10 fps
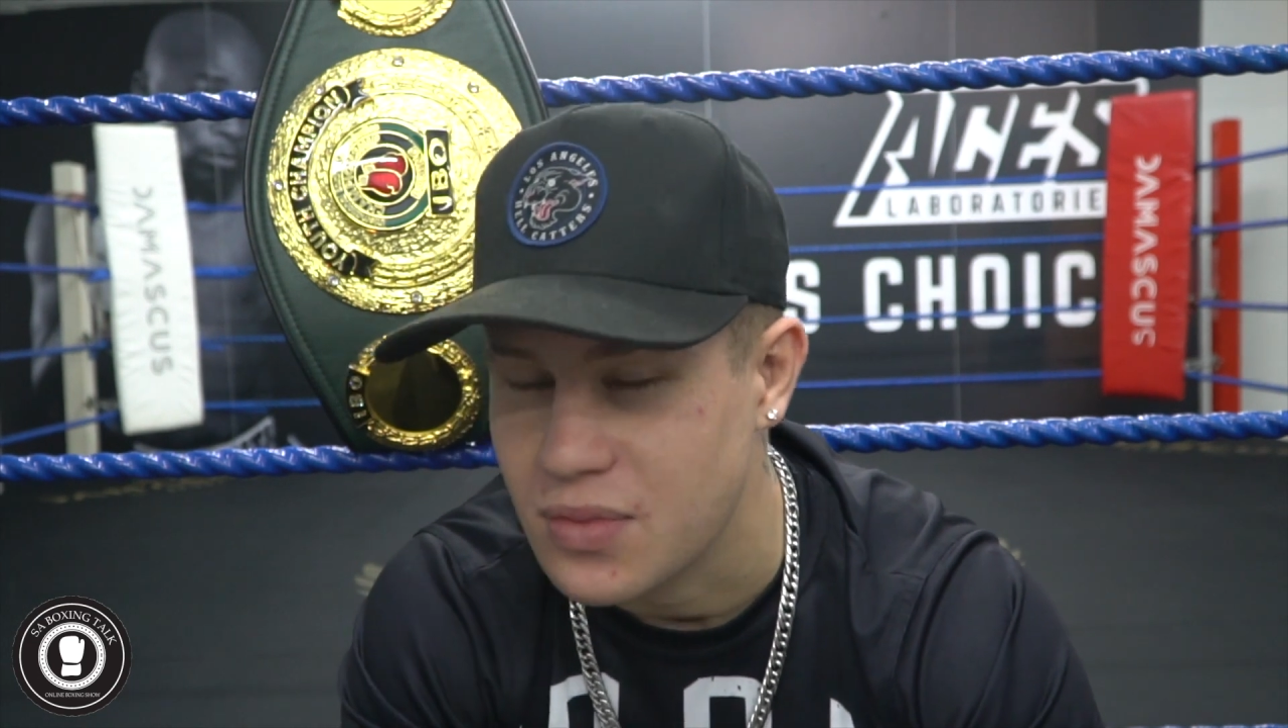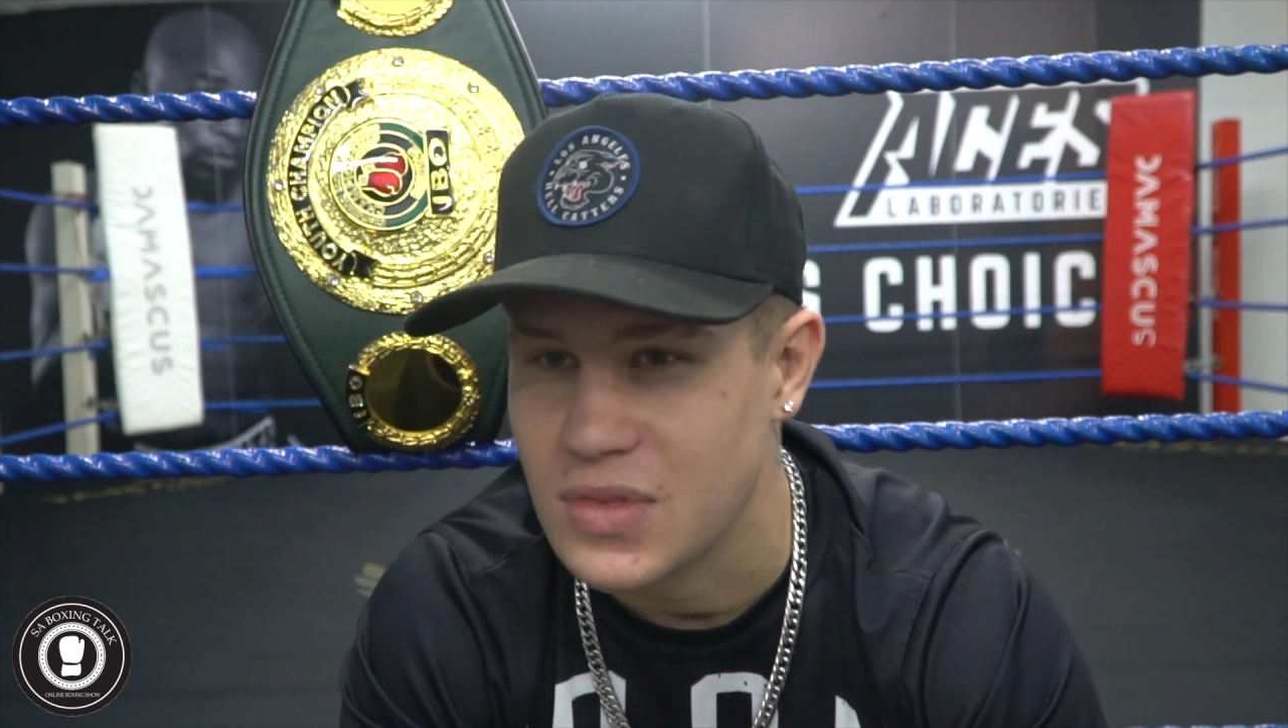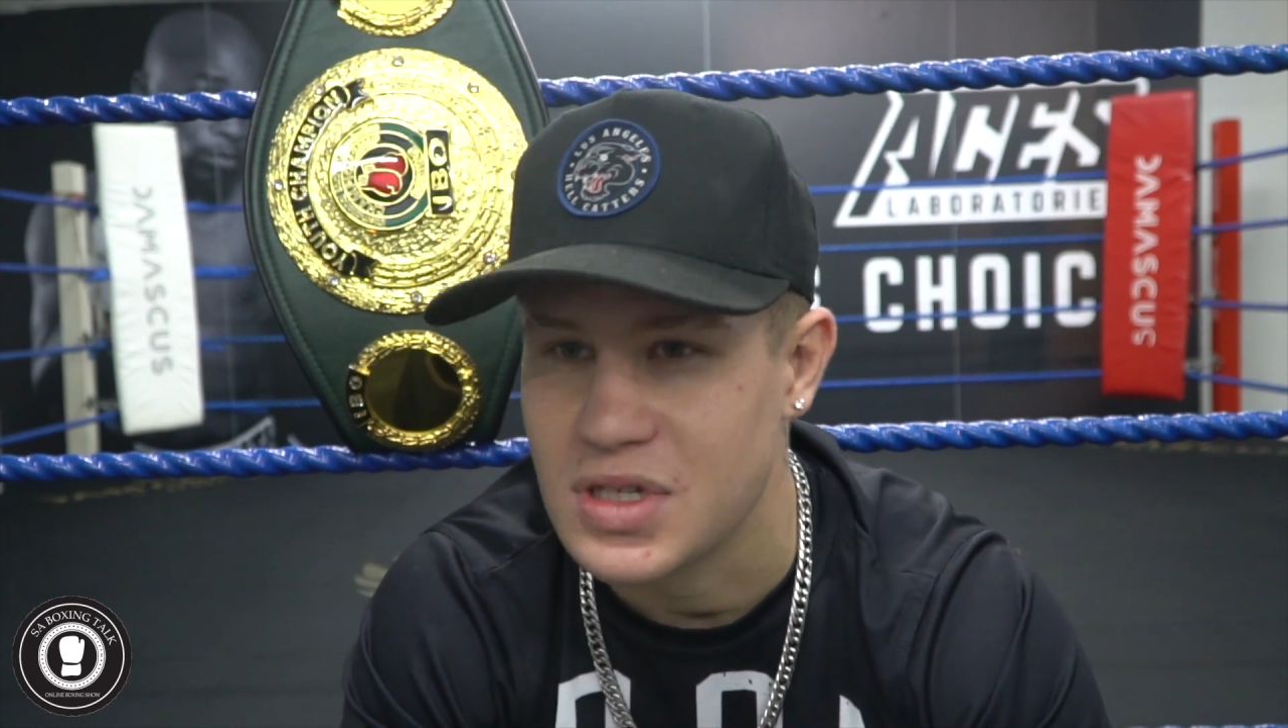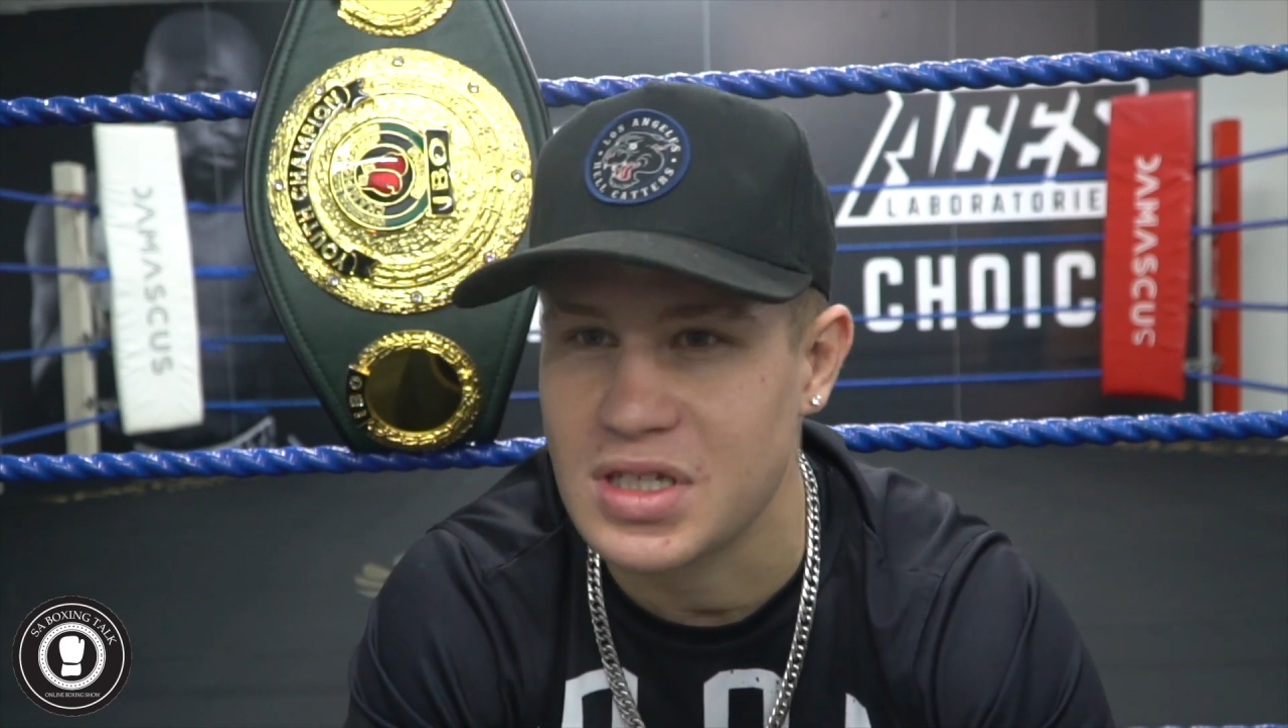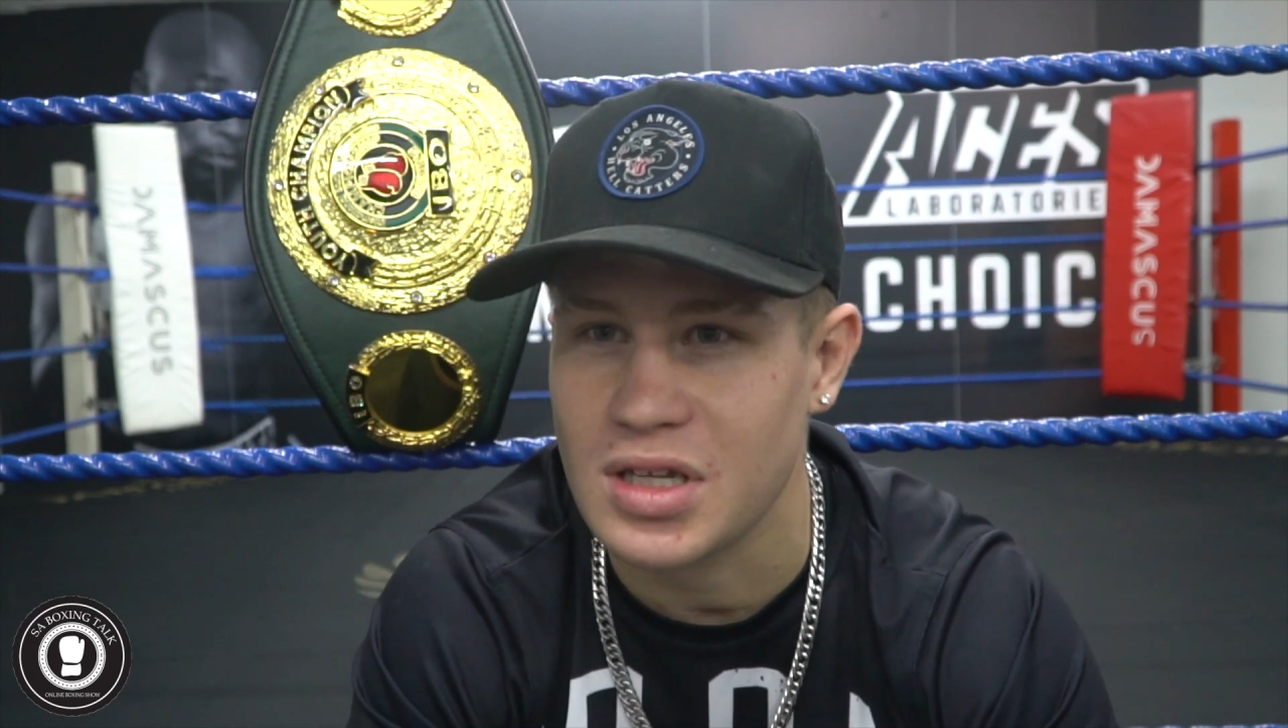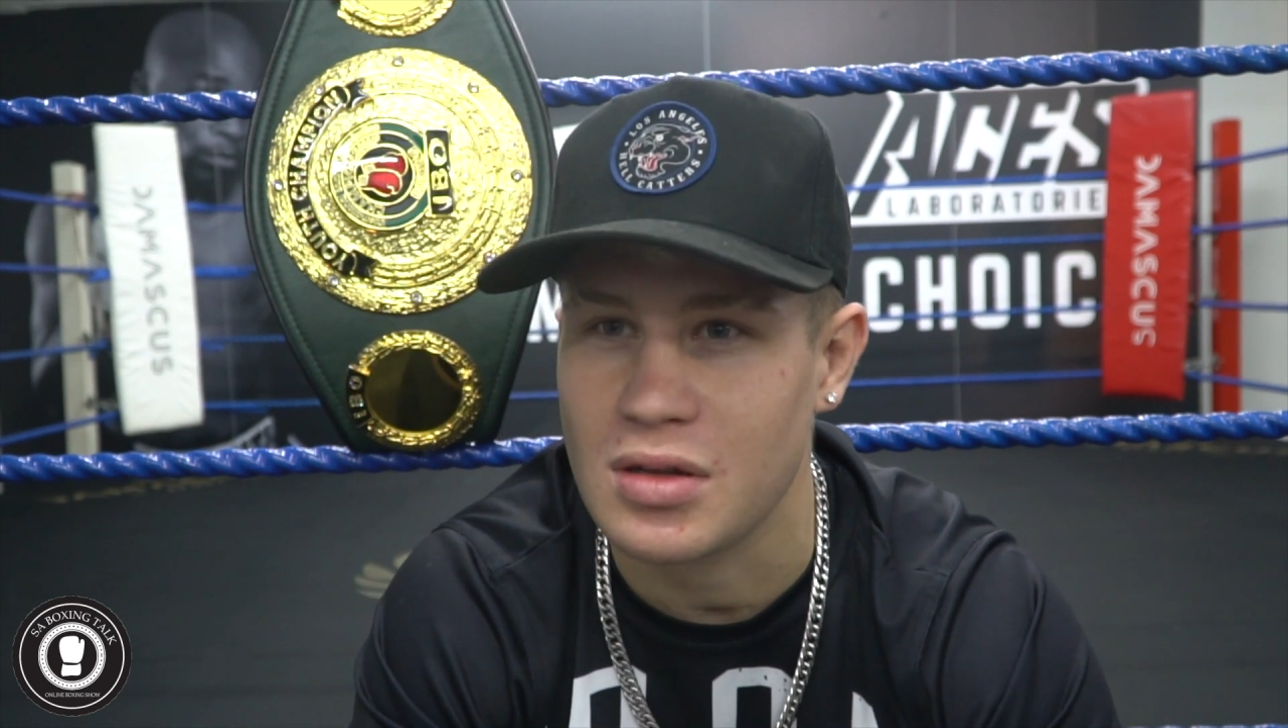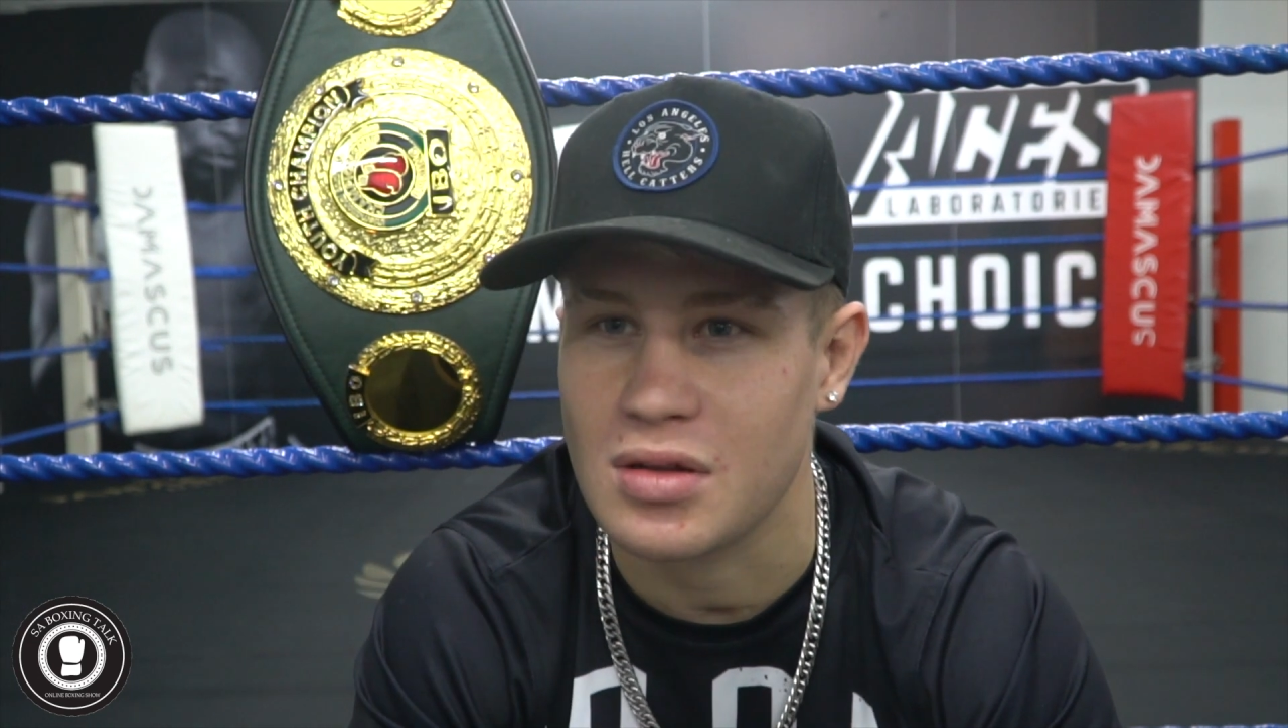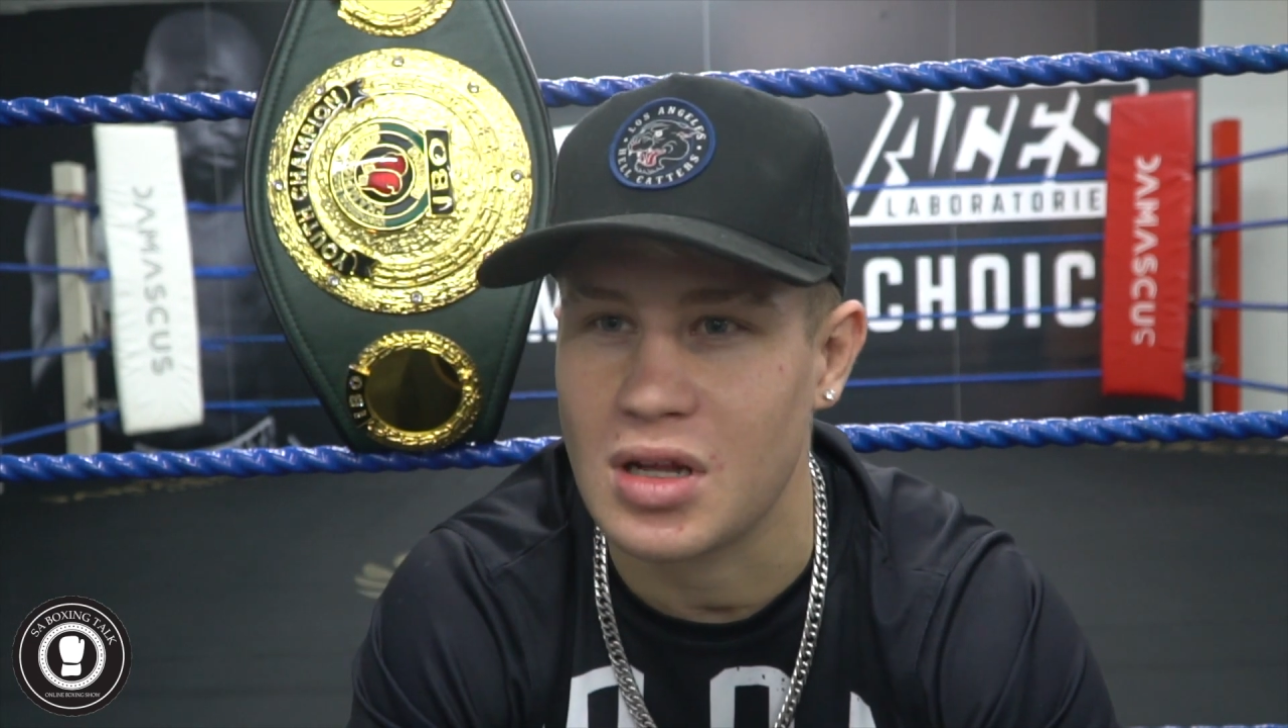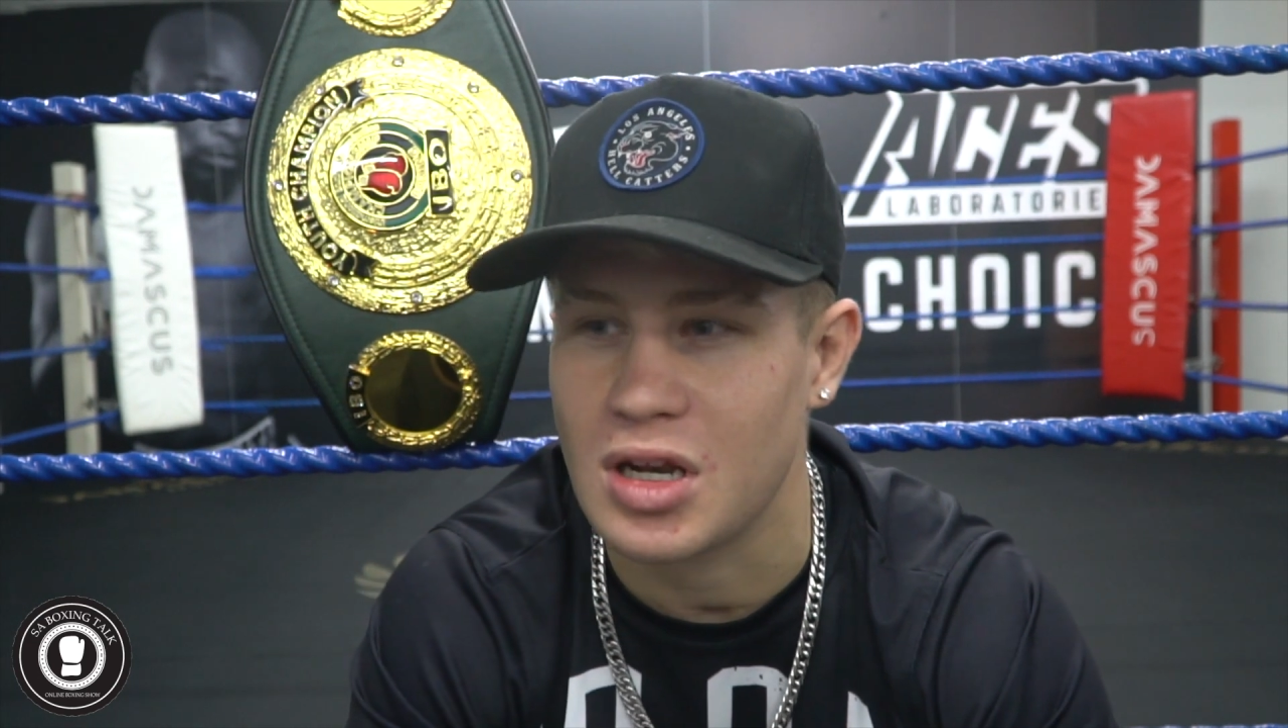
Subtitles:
steal